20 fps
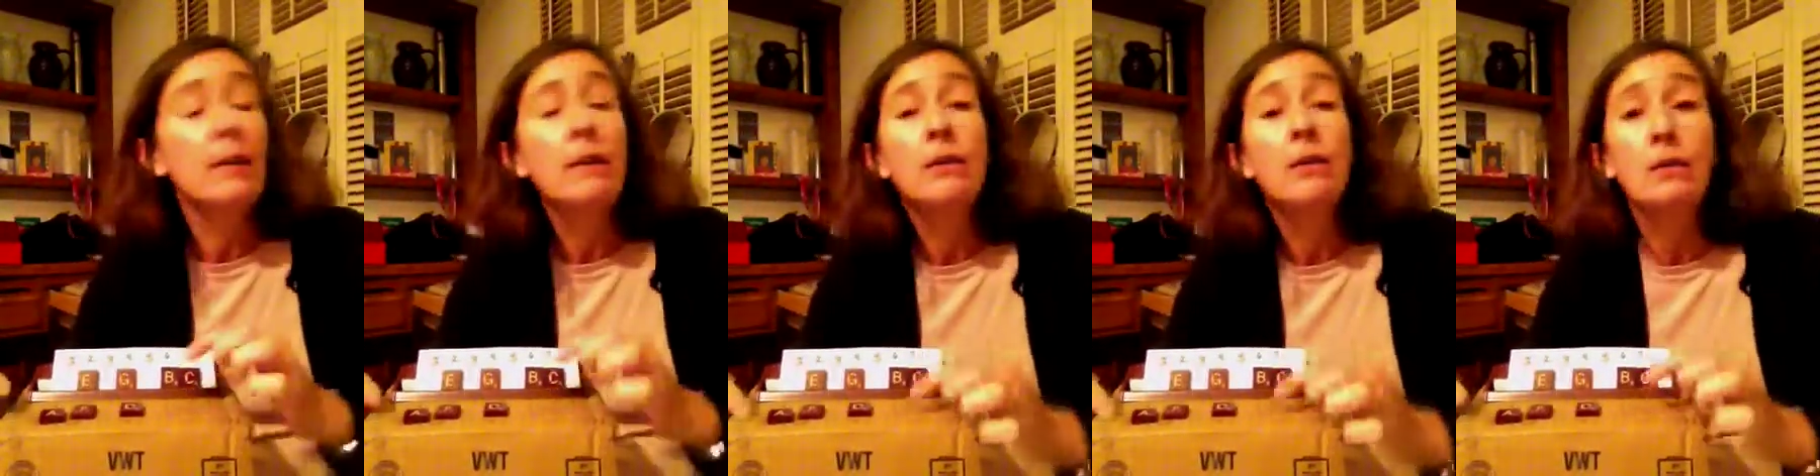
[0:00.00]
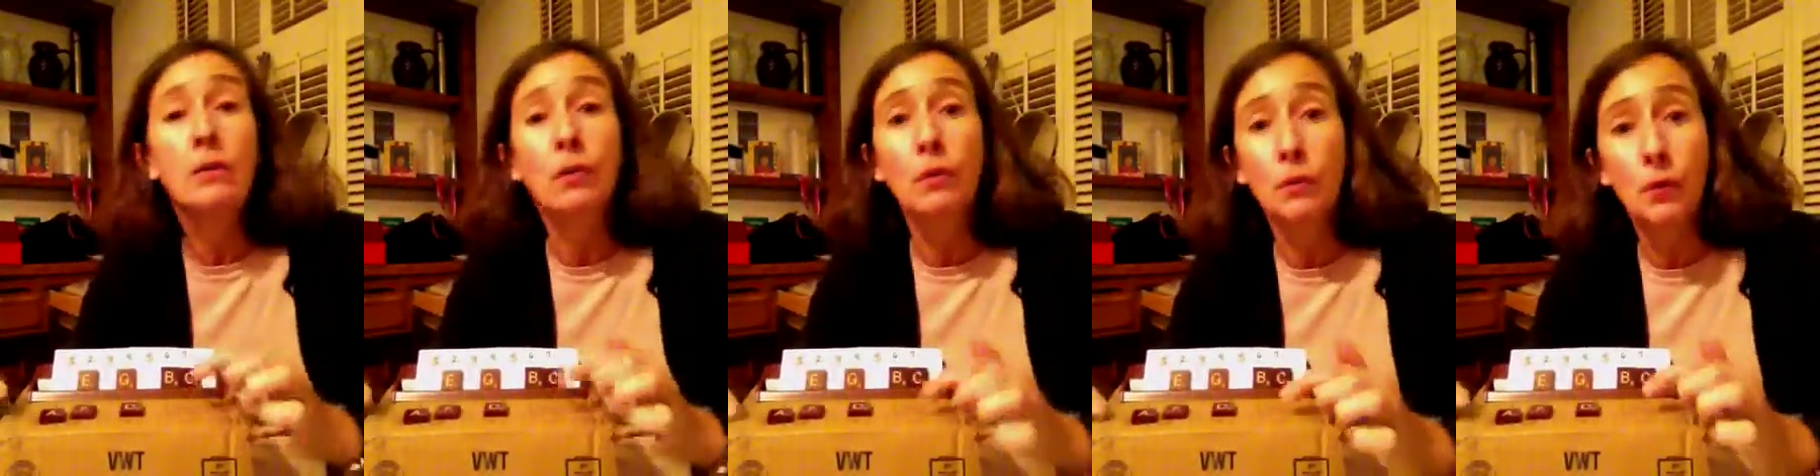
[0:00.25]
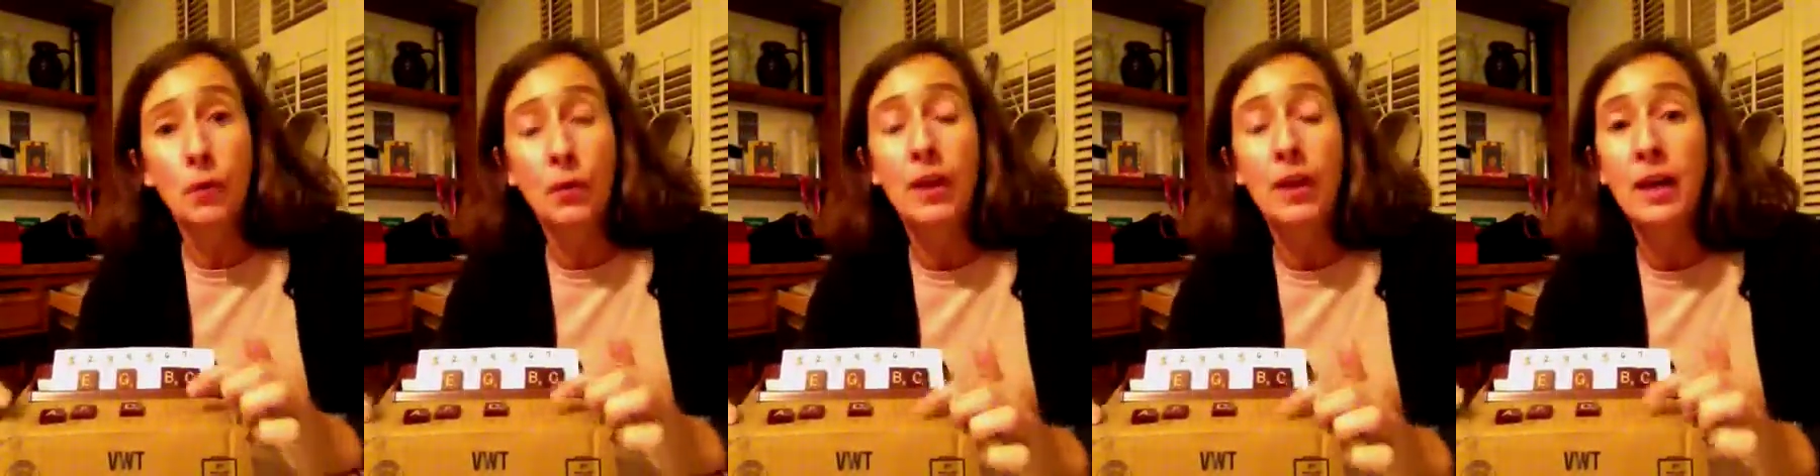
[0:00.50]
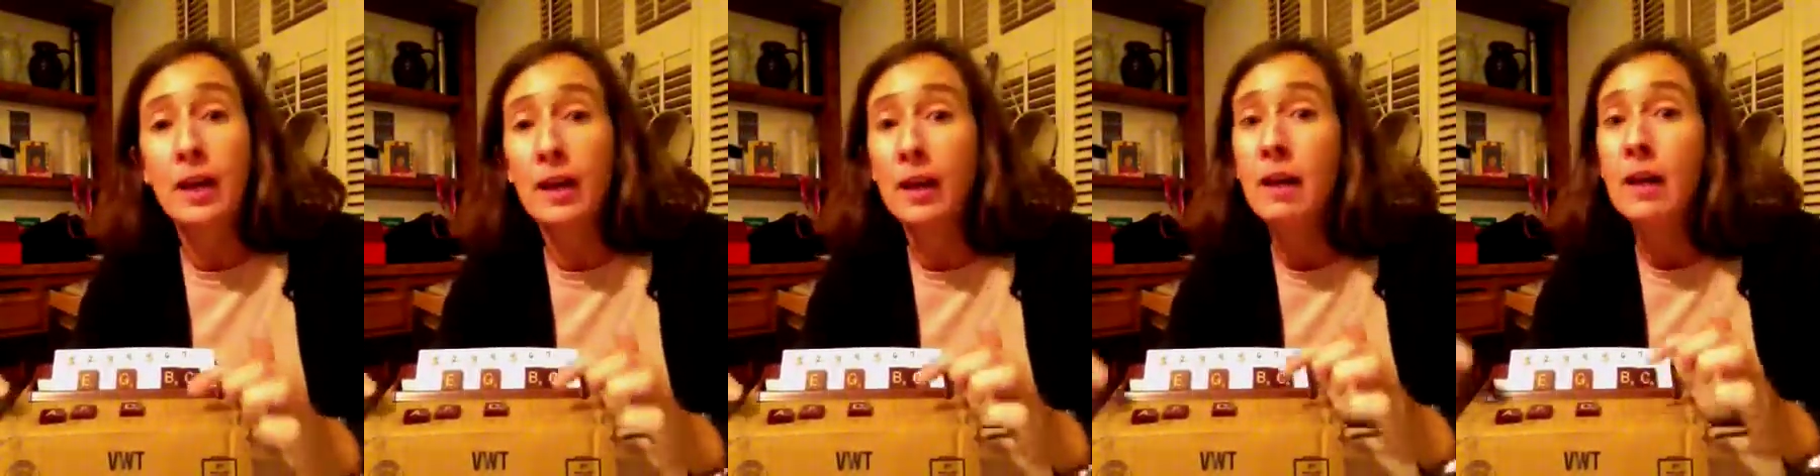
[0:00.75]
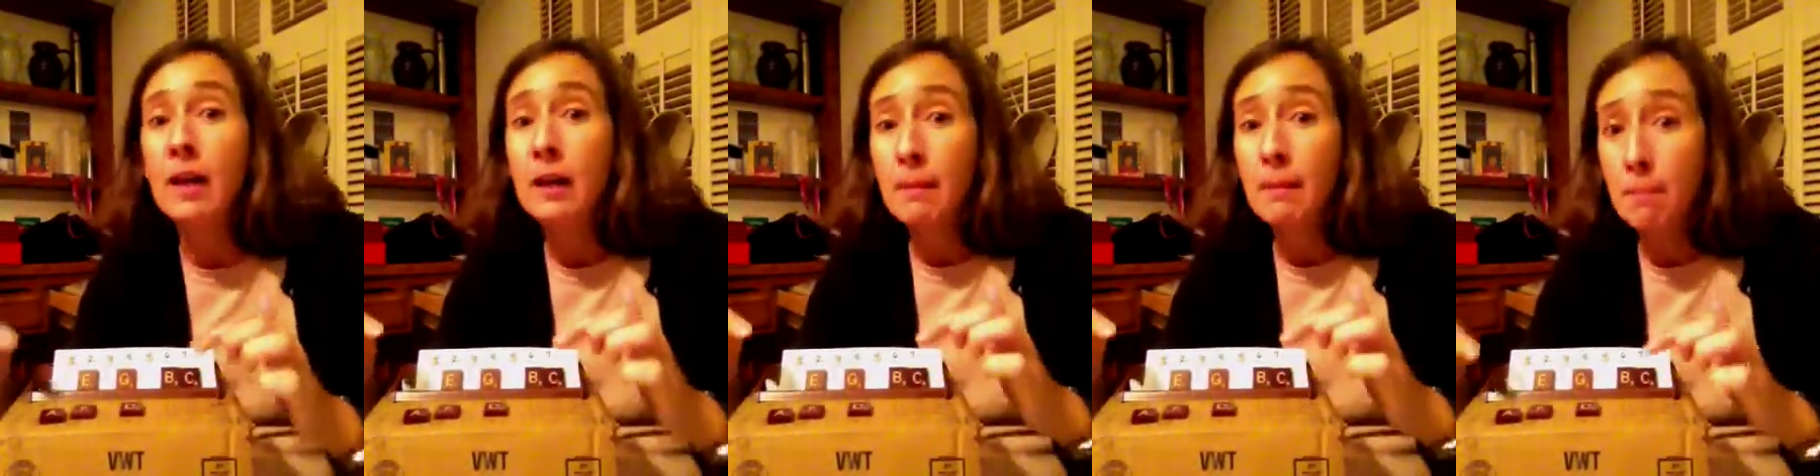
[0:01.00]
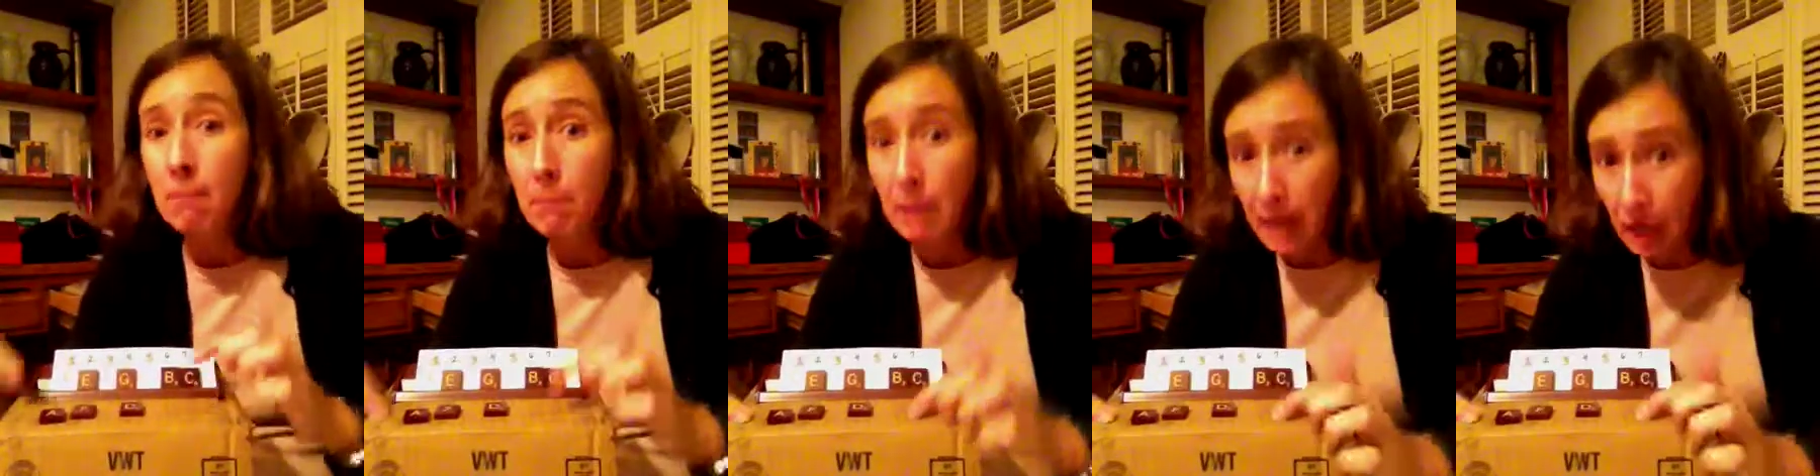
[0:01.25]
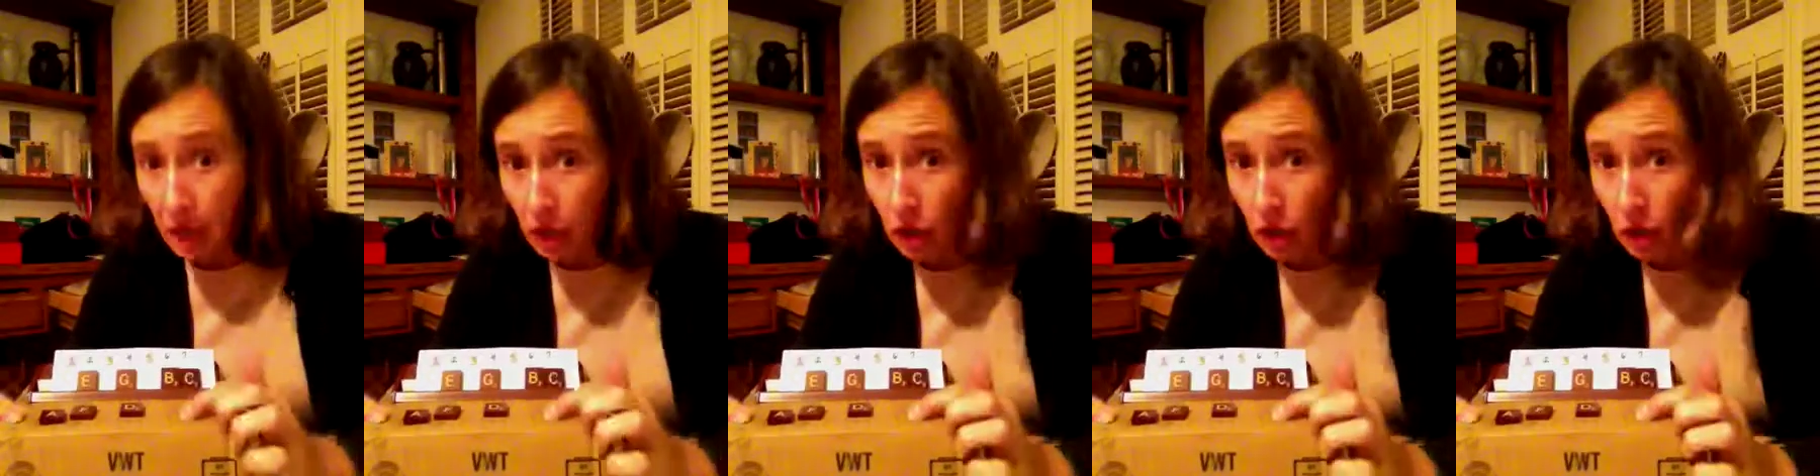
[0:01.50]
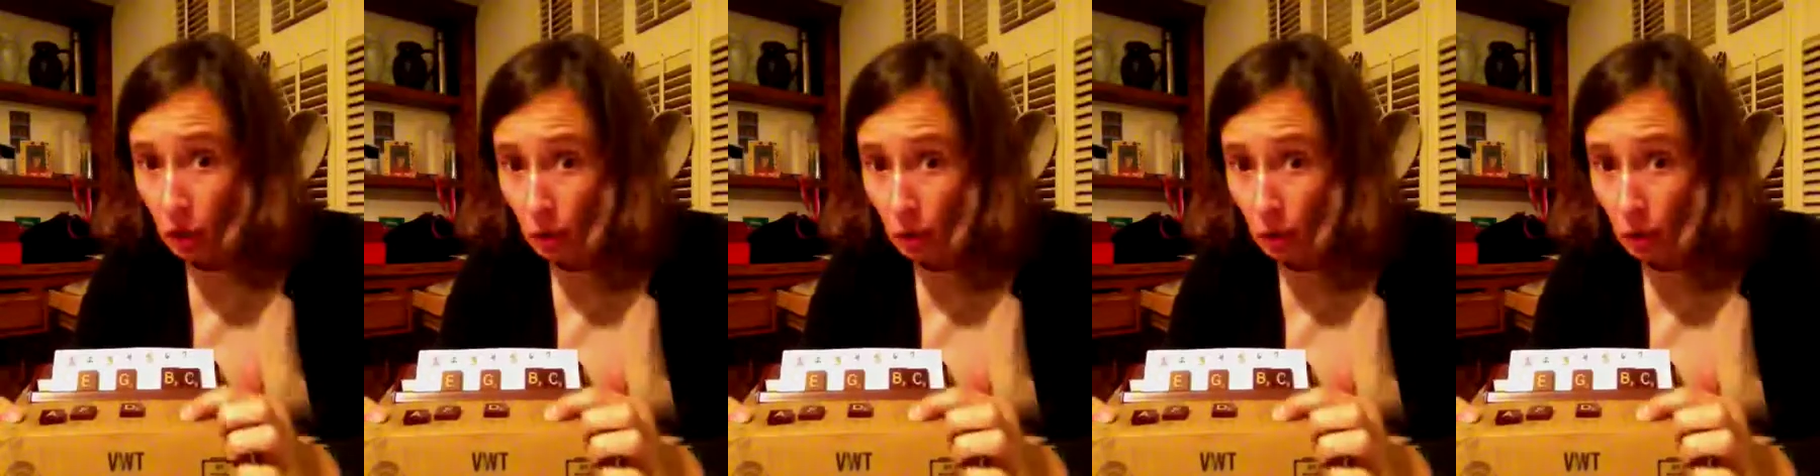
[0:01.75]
So for the major